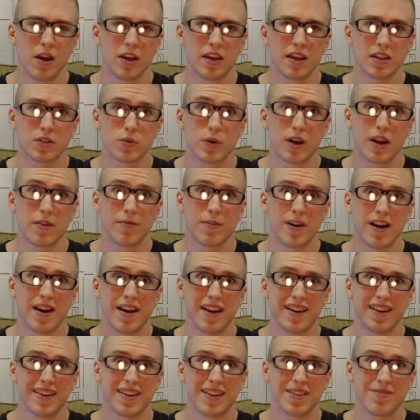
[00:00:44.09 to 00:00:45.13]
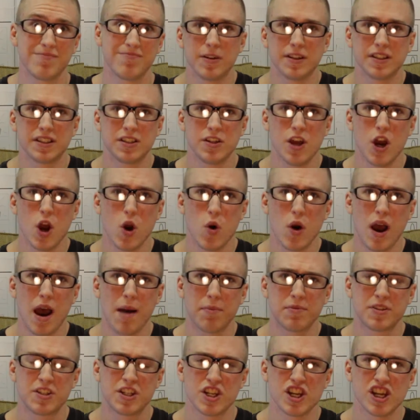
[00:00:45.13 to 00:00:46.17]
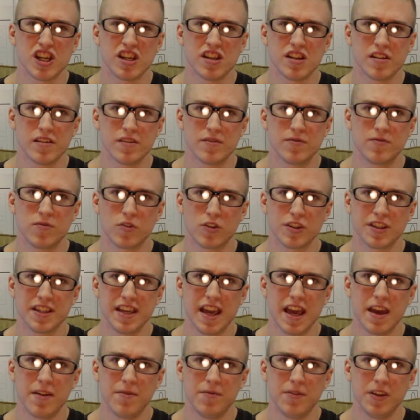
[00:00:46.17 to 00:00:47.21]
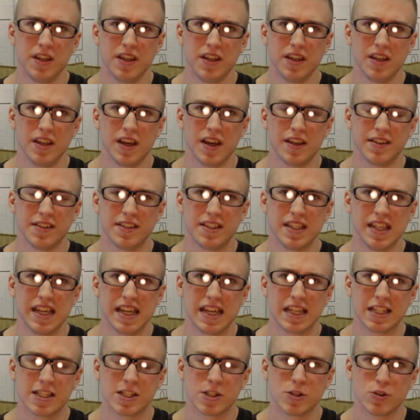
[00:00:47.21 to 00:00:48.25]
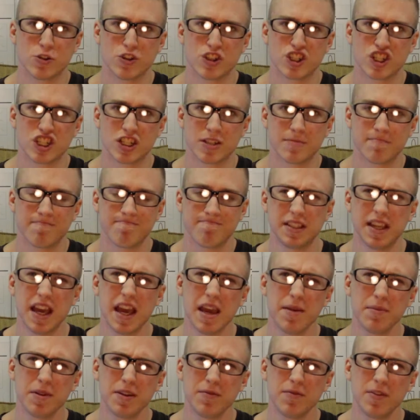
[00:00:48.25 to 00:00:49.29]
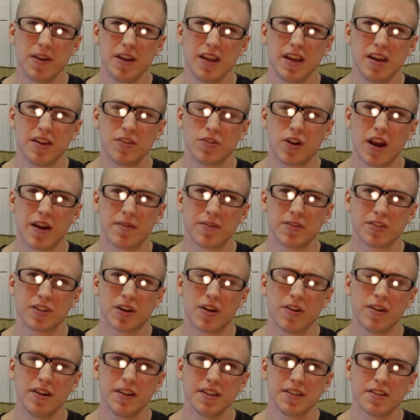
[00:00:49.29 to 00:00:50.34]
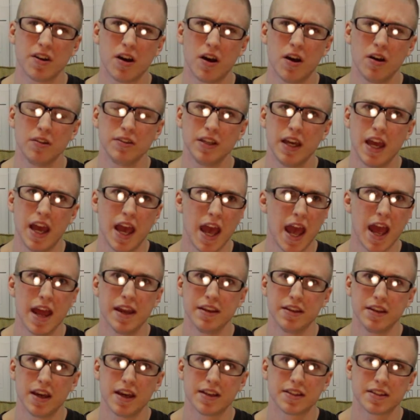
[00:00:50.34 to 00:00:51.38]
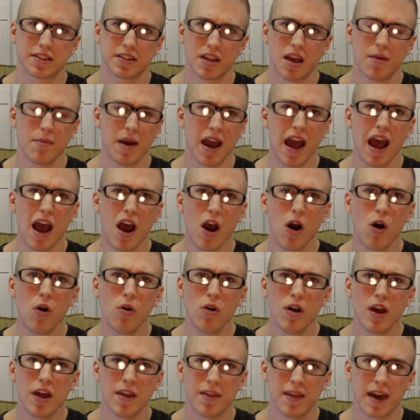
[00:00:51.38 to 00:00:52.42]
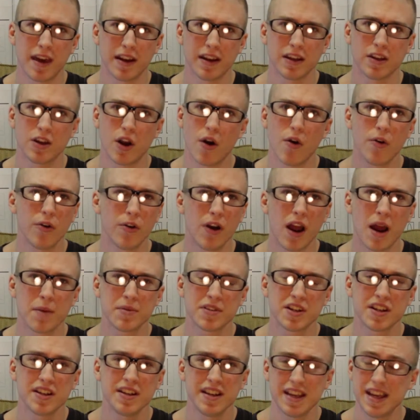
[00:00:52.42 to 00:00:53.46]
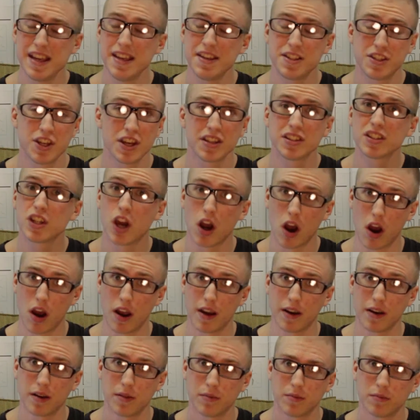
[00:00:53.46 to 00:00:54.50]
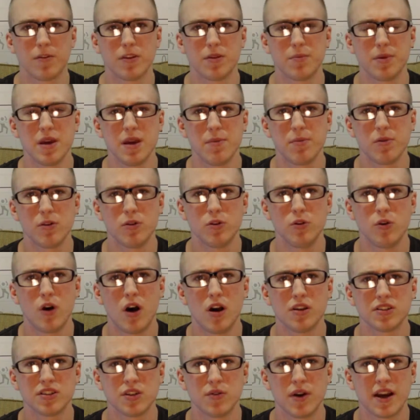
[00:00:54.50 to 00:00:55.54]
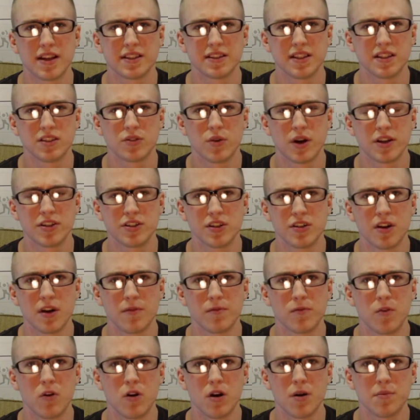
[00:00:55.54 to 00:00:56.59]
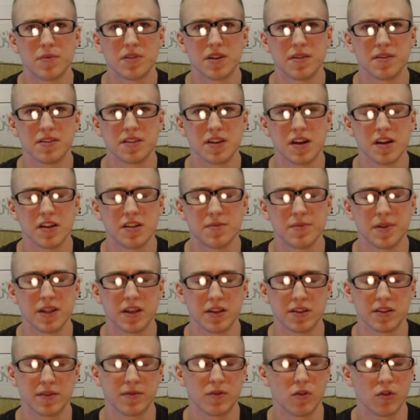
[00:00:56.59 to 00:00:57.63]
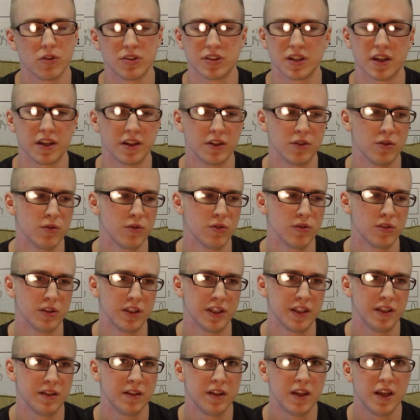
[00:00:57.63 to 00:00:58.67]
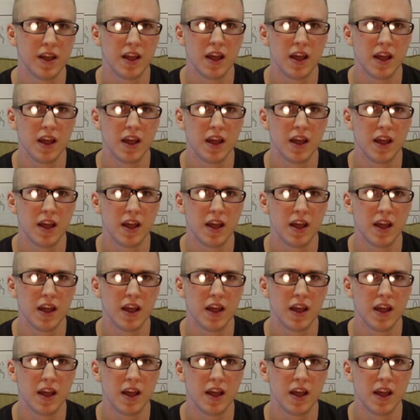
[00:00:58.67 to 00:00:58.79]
guess what I find? There is no option for the NVENC encoder. The same Nvidia drivers are installed, and yet somehow that encoder option is just gone. And for the people who also ask this question on forums and such, because of course I Google it,